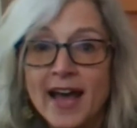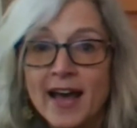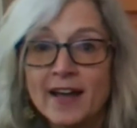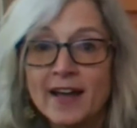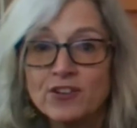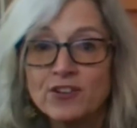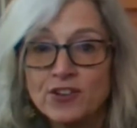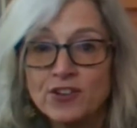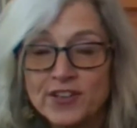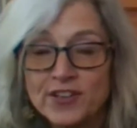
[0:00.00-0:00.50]

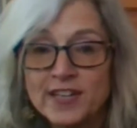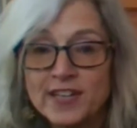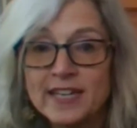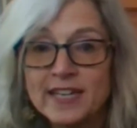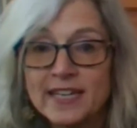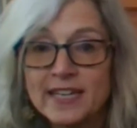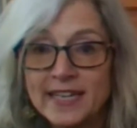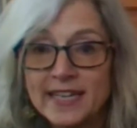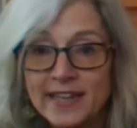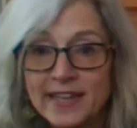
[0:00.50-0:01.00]
look
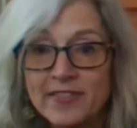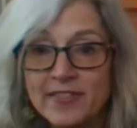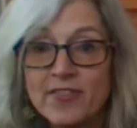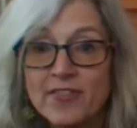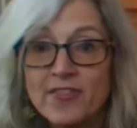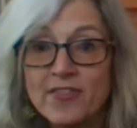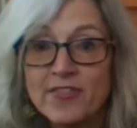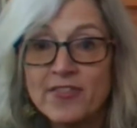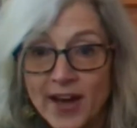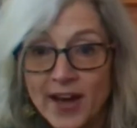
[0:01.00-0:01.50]

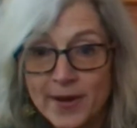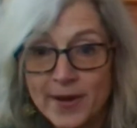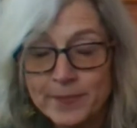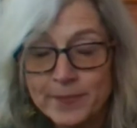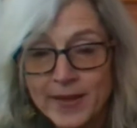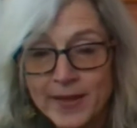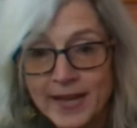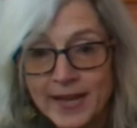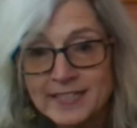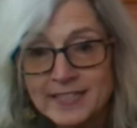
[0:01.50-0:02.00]
in the.
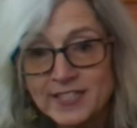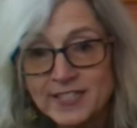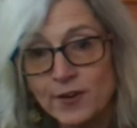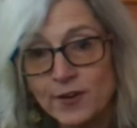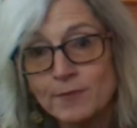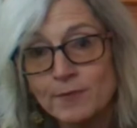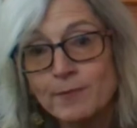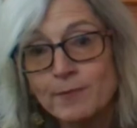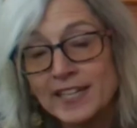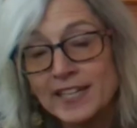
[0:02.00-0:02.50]

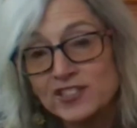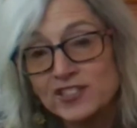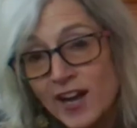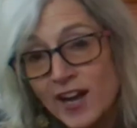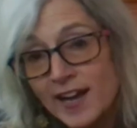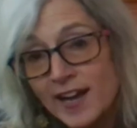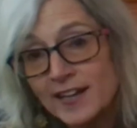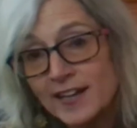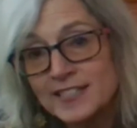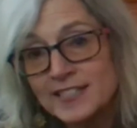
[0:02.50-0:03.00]
So my
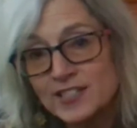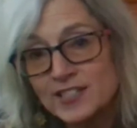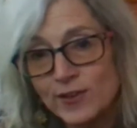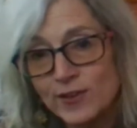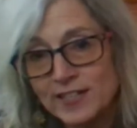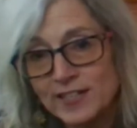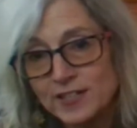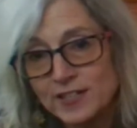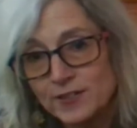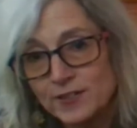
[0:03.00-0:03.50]
child is
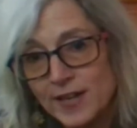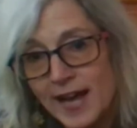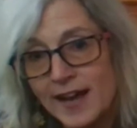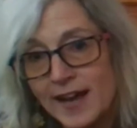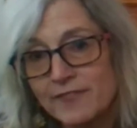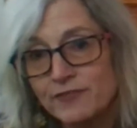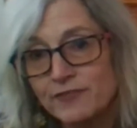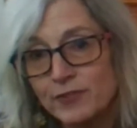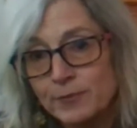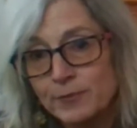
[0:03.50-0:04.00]
going to
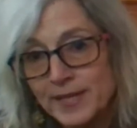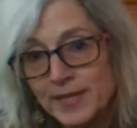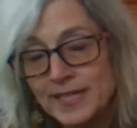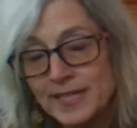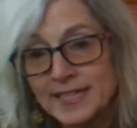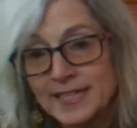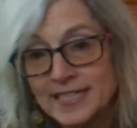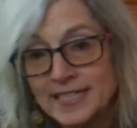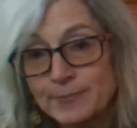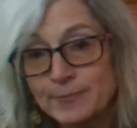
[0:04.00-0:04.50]
have
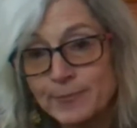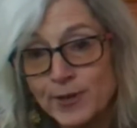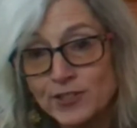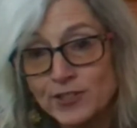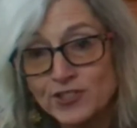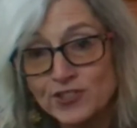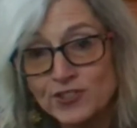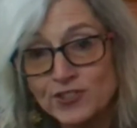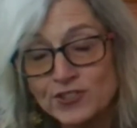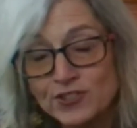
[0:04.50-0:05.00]
repeated
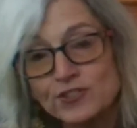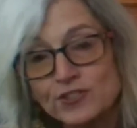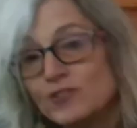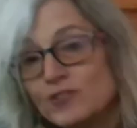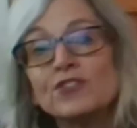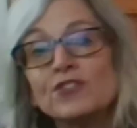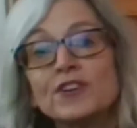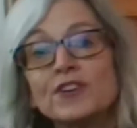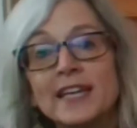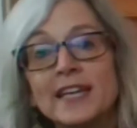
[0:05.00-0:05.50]
exposure to
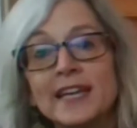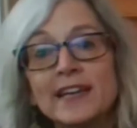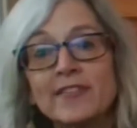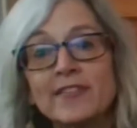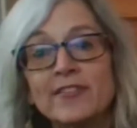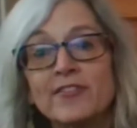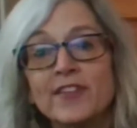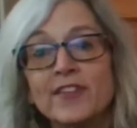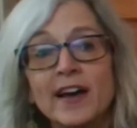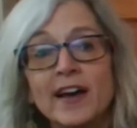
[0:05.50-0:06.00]
look
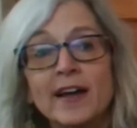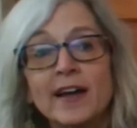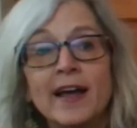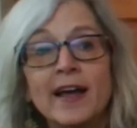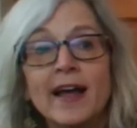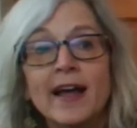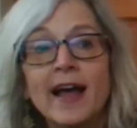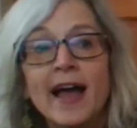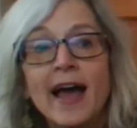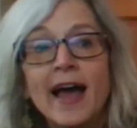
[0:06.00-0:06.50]
in the, and
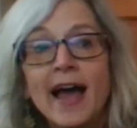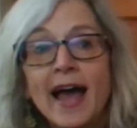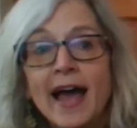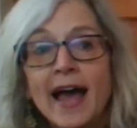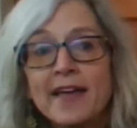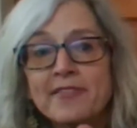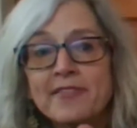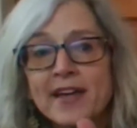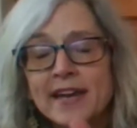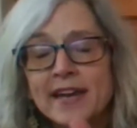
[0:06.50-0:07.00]

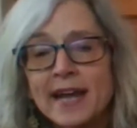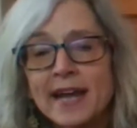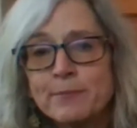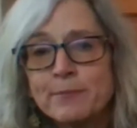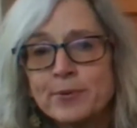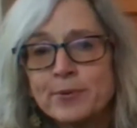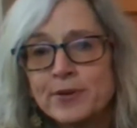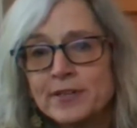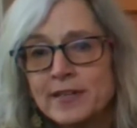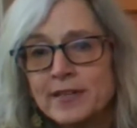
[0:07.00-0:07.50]
then I
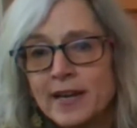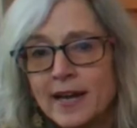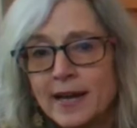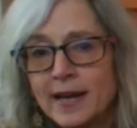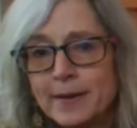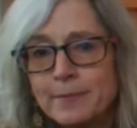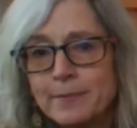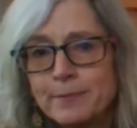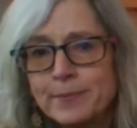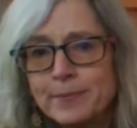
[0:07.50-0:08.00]
put
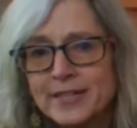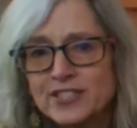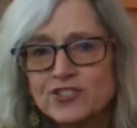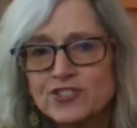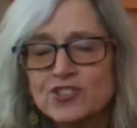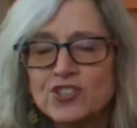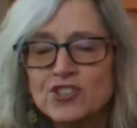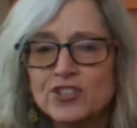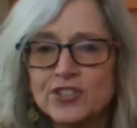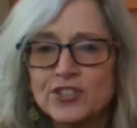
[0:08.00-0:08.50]
a picture
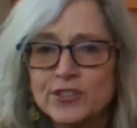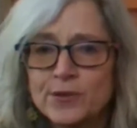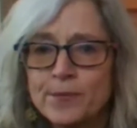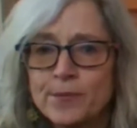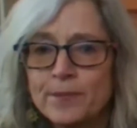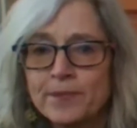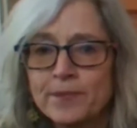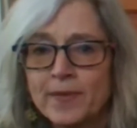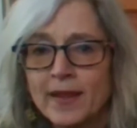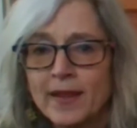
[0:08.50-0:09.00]
clue.
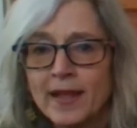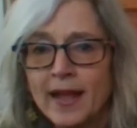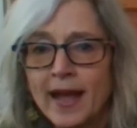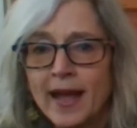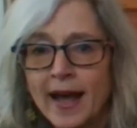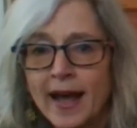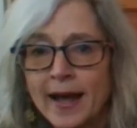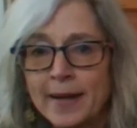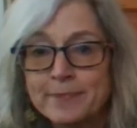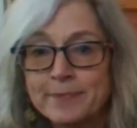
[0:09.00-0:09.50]

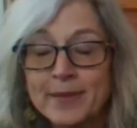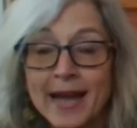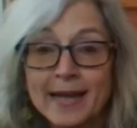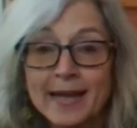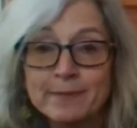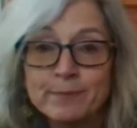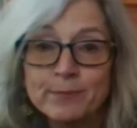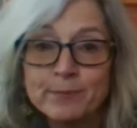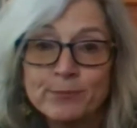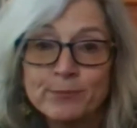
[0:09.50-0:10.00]

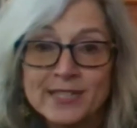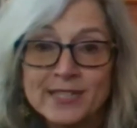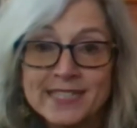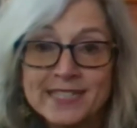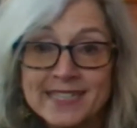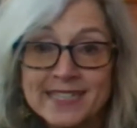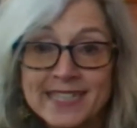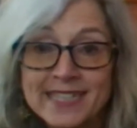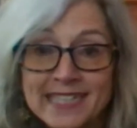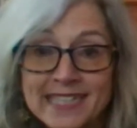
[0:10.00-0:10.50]
I
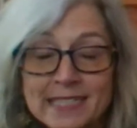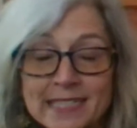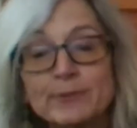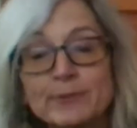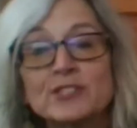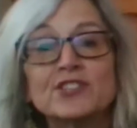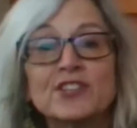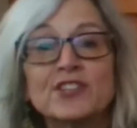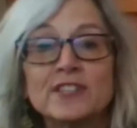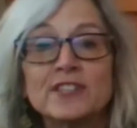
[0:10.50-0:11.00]
printed these,
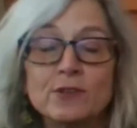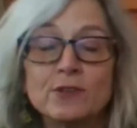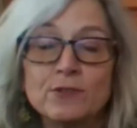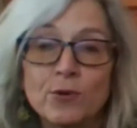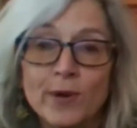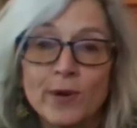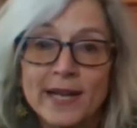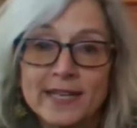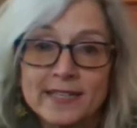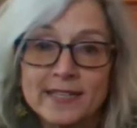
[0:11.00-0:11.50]
but you could
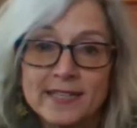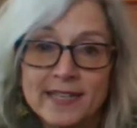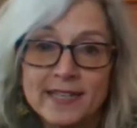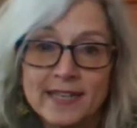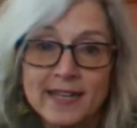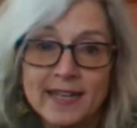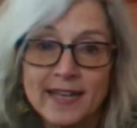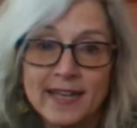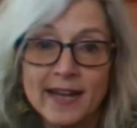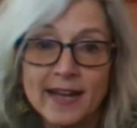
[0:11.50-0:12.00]
quite
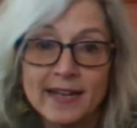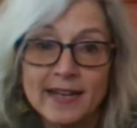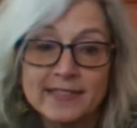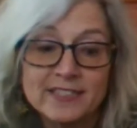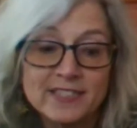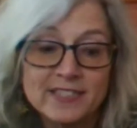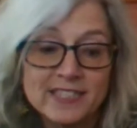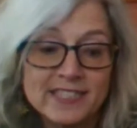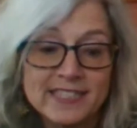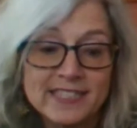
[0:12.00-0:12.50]

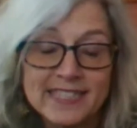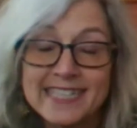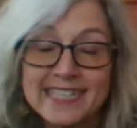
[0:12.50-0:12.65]
just as